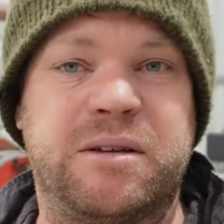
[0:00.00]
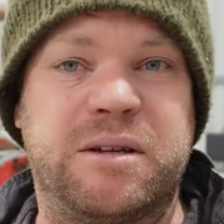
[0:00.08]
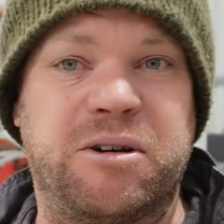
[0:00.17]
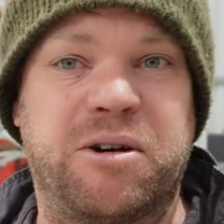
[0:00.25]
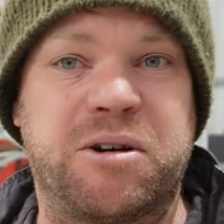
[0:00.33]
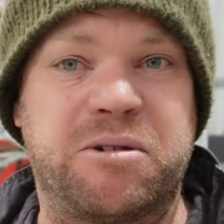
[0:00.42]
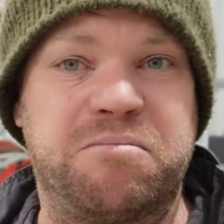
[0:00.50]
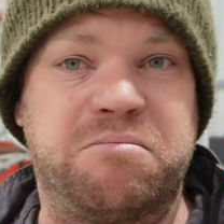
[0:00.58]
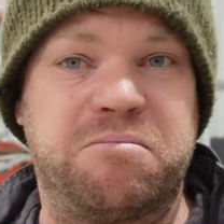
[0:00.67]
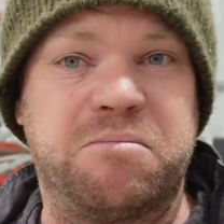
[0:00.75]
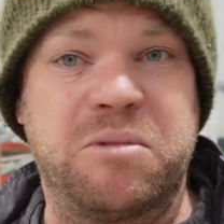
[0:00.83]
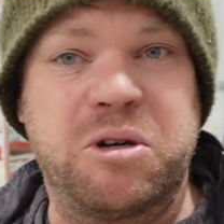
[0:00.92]
like
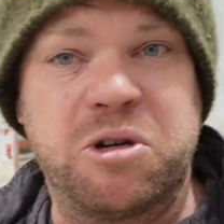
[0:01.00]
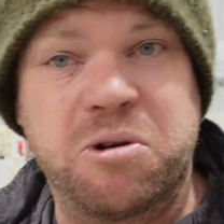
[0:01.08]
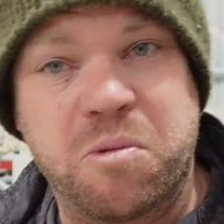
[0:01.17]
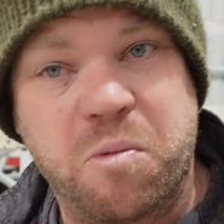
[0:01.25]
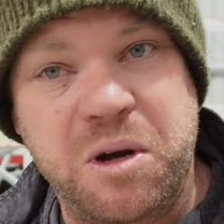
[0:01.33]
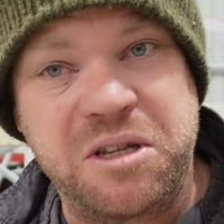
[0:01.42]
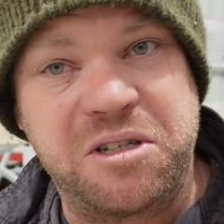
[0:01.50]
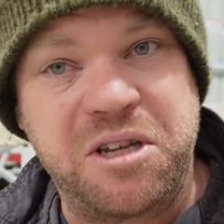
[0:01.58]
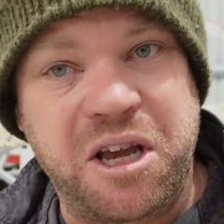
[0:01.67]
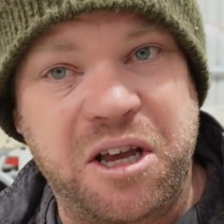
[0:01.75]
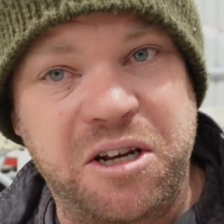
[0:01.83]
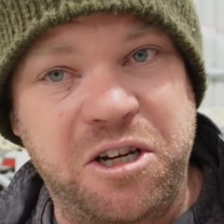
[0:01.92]
1
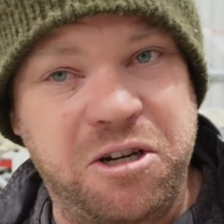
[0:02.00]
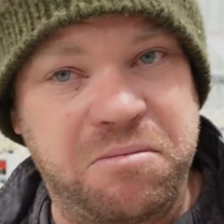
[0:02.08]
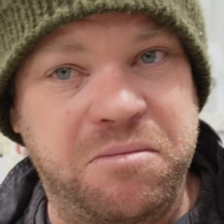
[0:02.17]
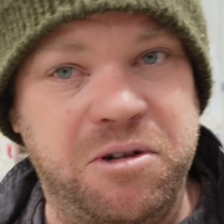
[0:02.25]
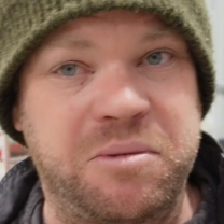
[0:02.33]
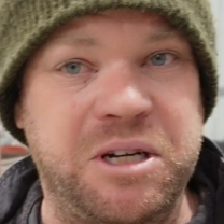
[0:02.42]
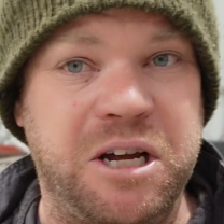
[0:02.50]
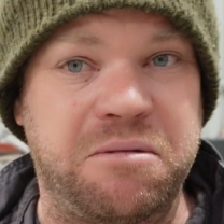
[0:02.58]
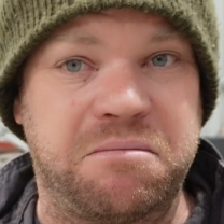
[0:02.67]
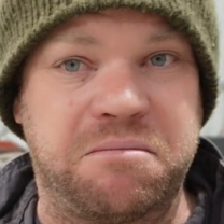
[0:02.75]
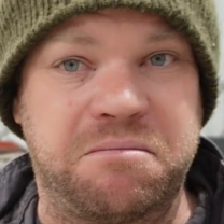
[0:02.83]
second, it'll be done.